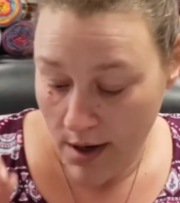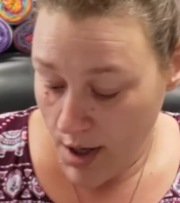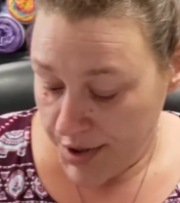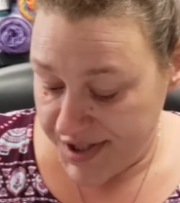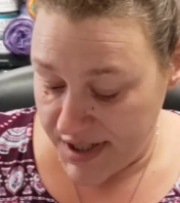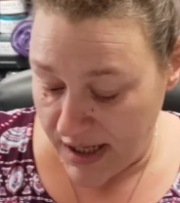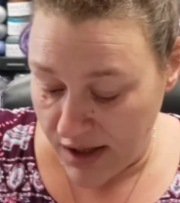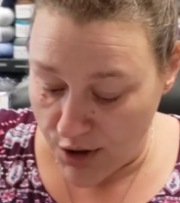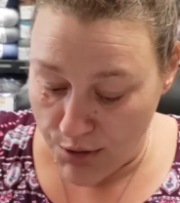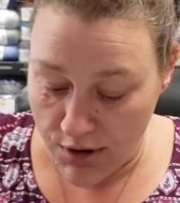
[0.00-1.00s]
So now I'll
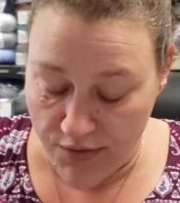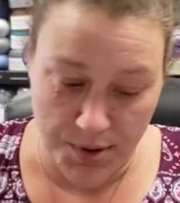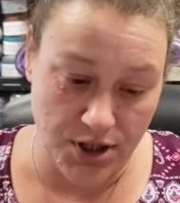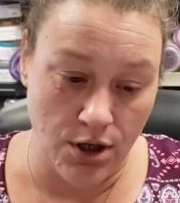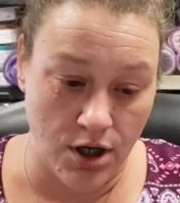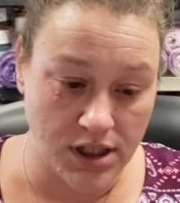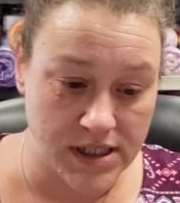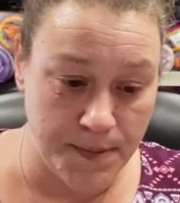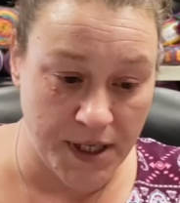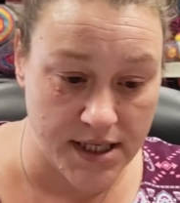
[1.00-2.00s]
go over with the hooks,
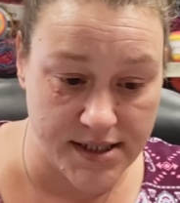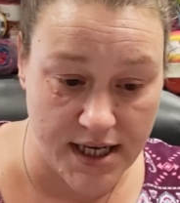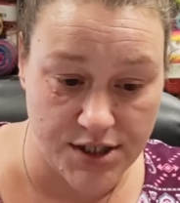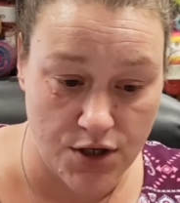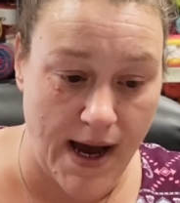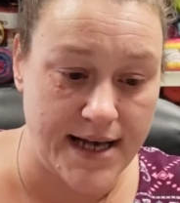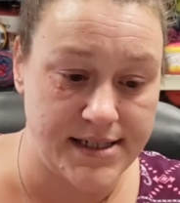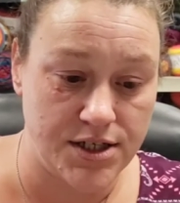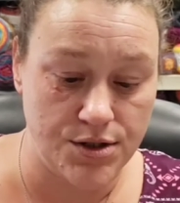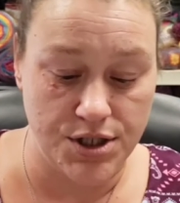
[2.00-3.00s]
because they do ask
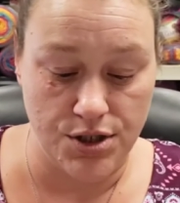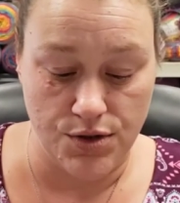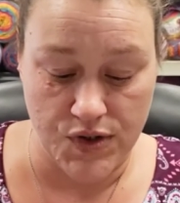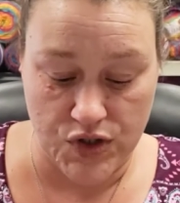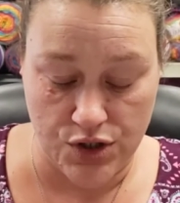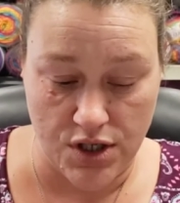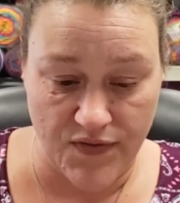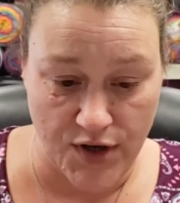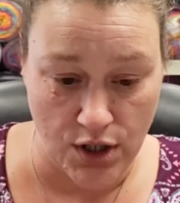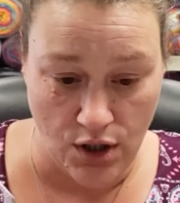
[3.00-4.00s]
you to use 2
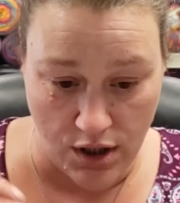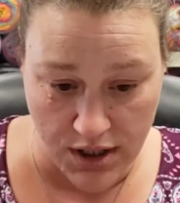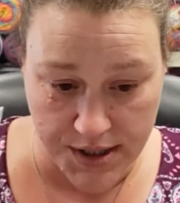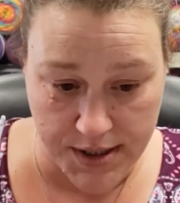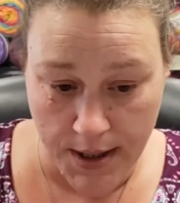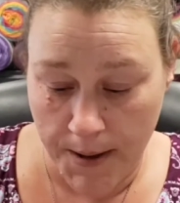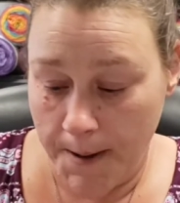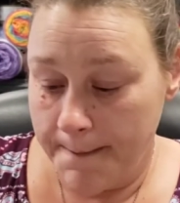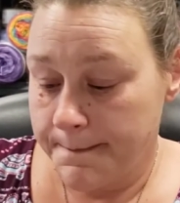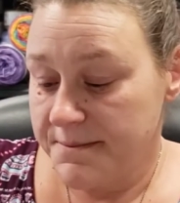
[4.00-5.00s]
different hooks.
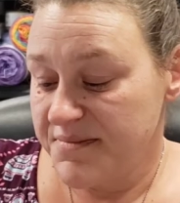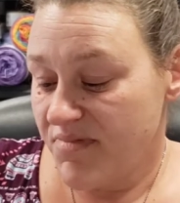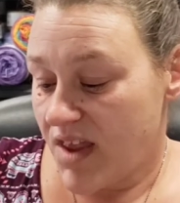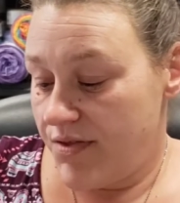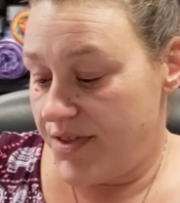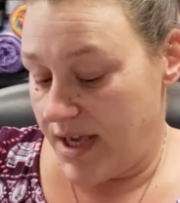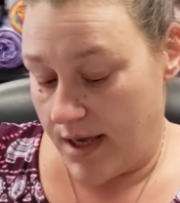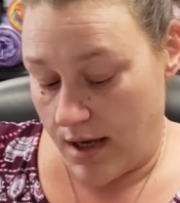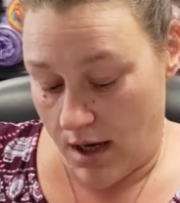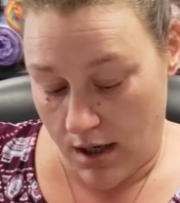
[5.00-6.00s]

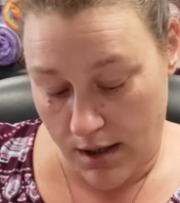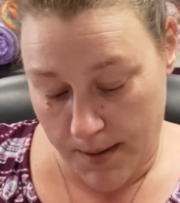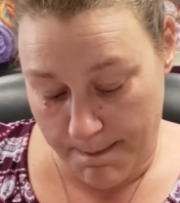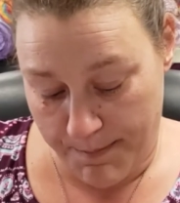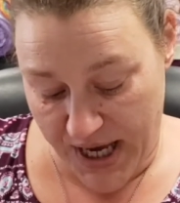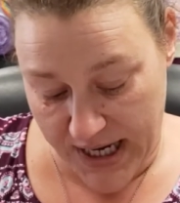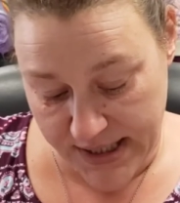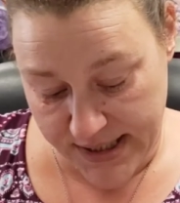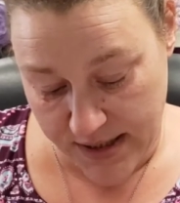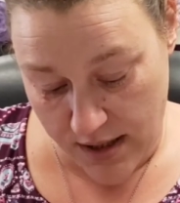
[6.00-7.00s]
The
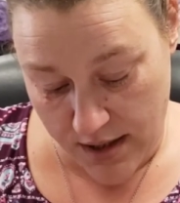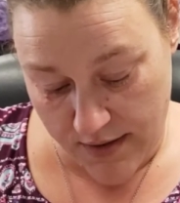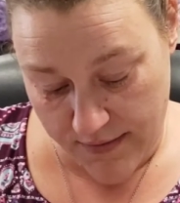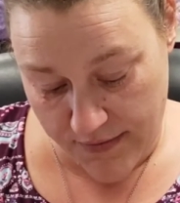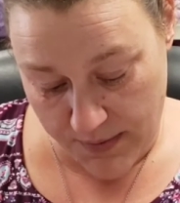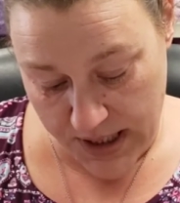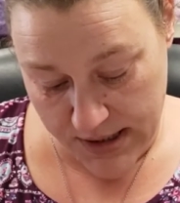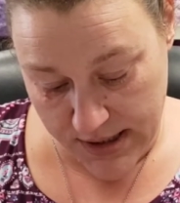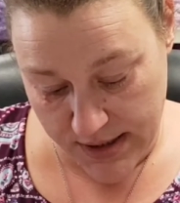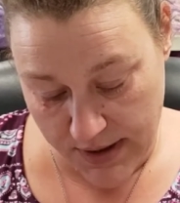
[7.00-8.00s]
base of, wait, is
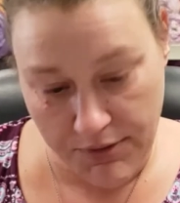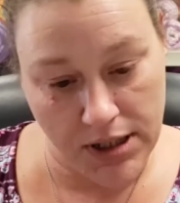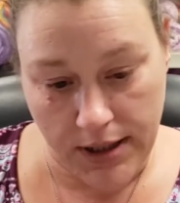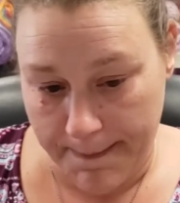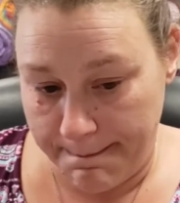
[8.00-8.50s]
this the right one? Yep.